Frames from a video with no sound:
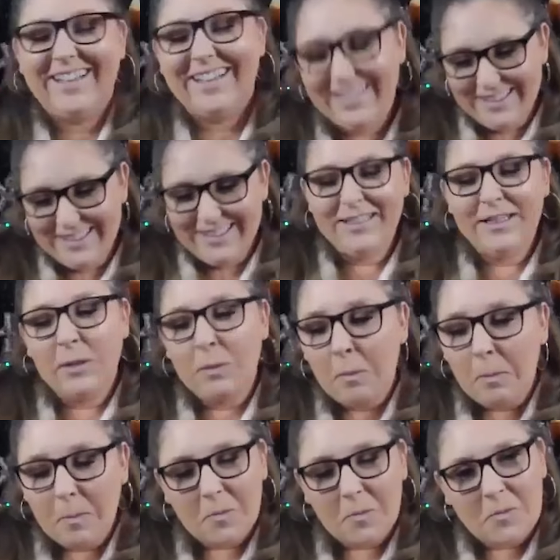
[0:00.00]
since we're
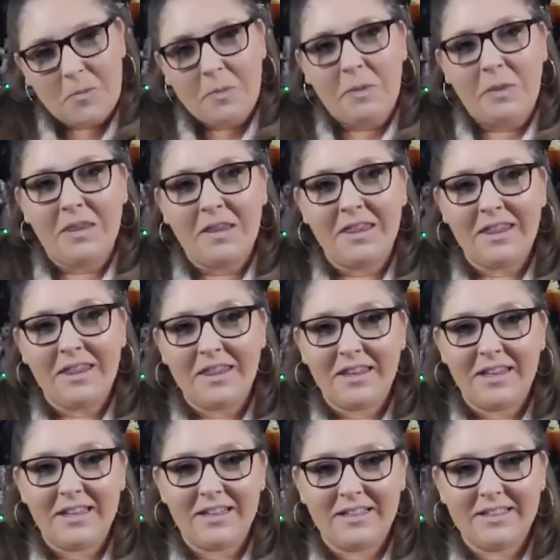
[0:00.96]
like at the very end,
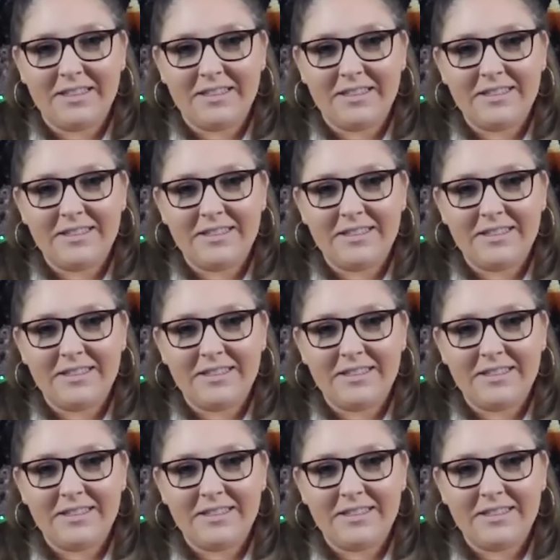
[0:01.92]
I did the